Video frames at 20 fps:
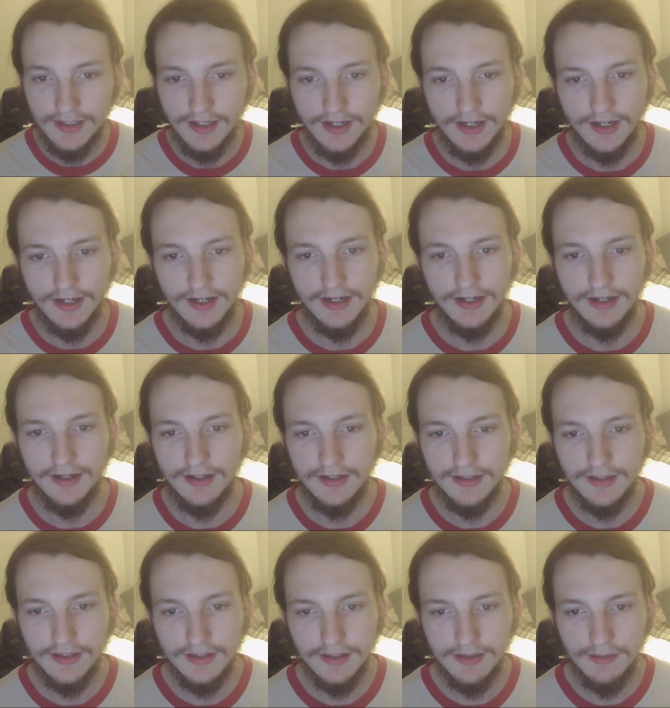Uh,
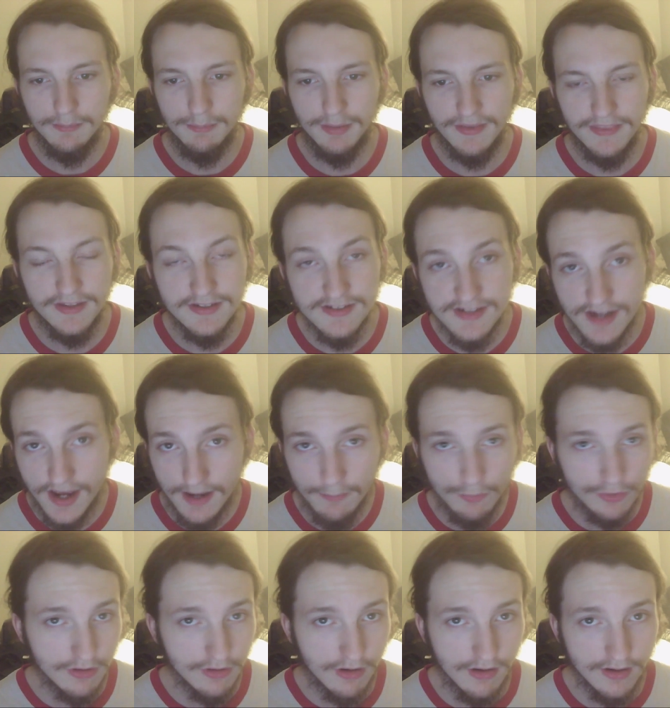but then time
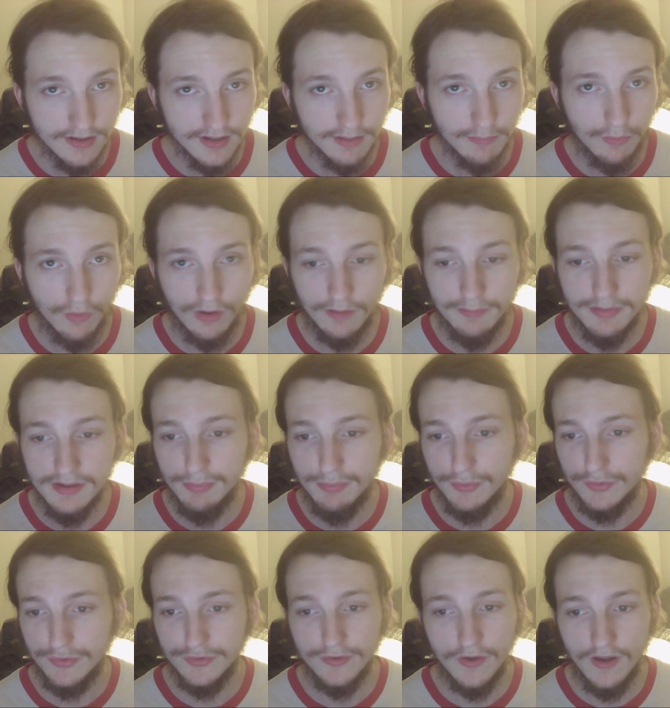went on and more
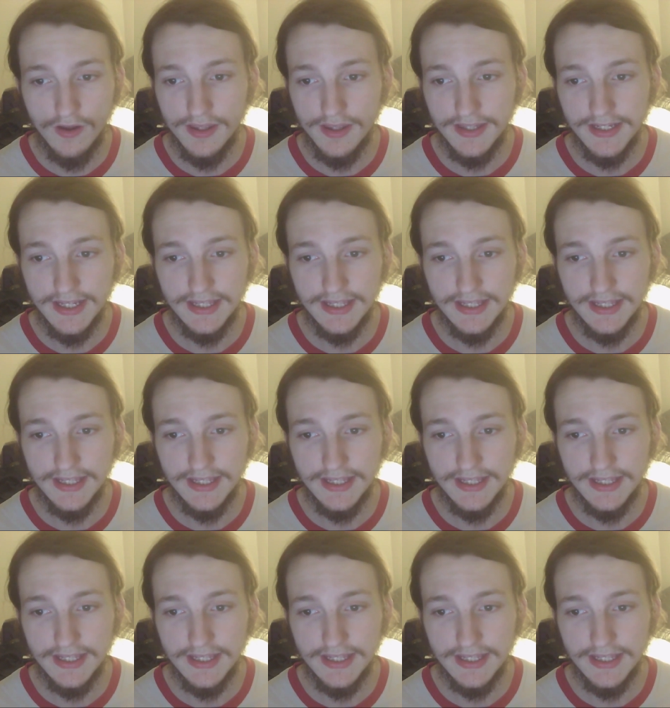people saw it,